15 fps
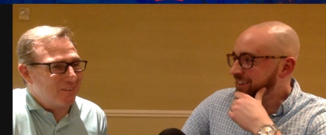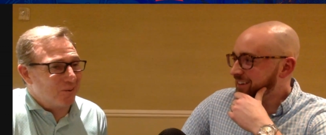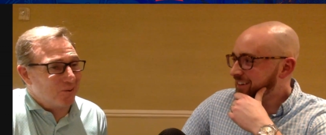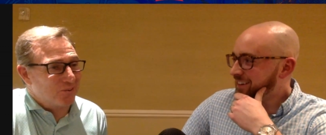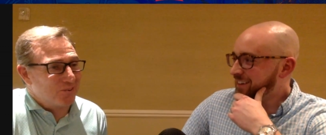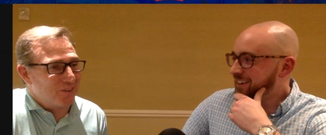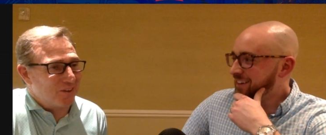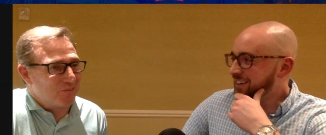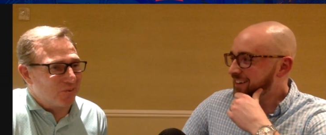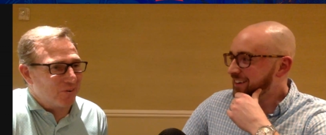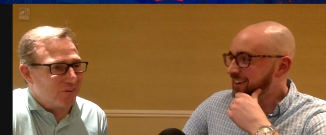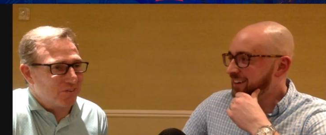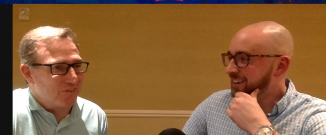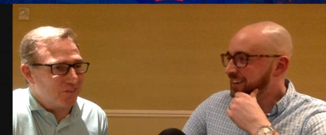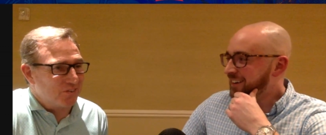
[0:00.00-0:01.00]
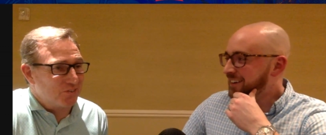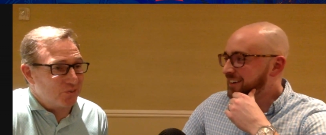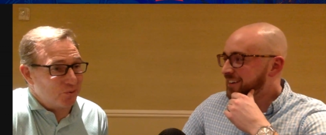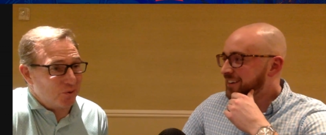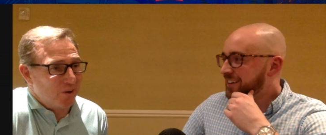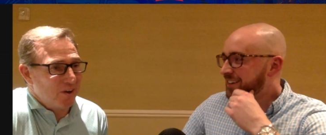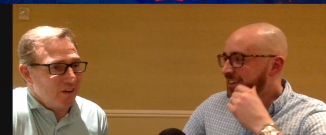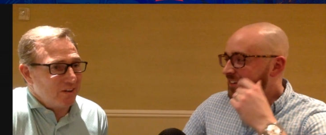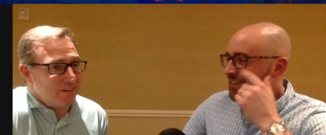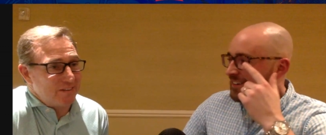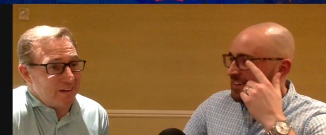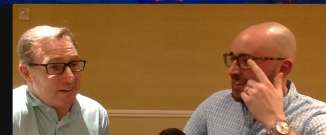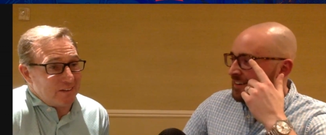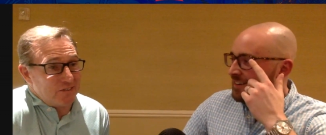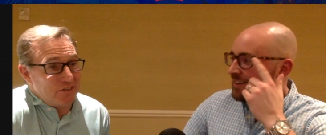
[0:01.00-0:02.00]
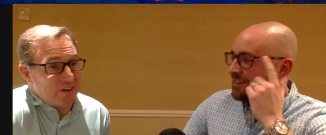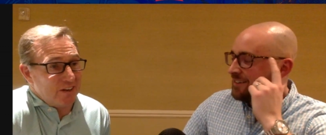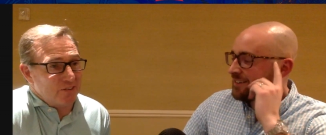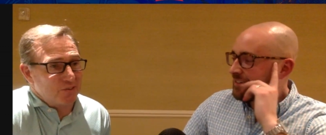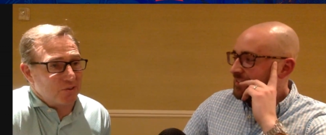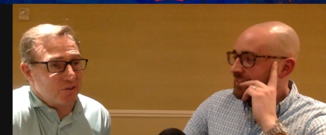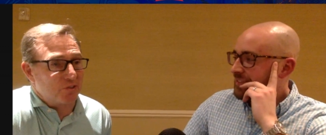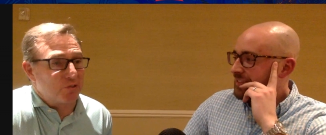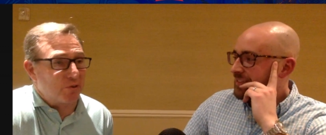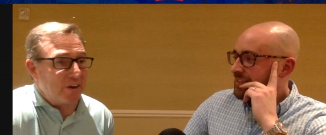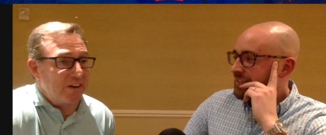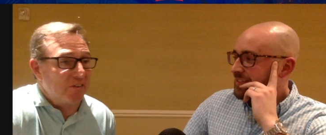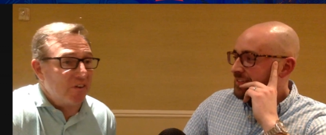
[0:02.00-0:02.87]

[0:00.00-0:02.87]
Speaker 1: you know, say for instance, you you take a chance on a Trey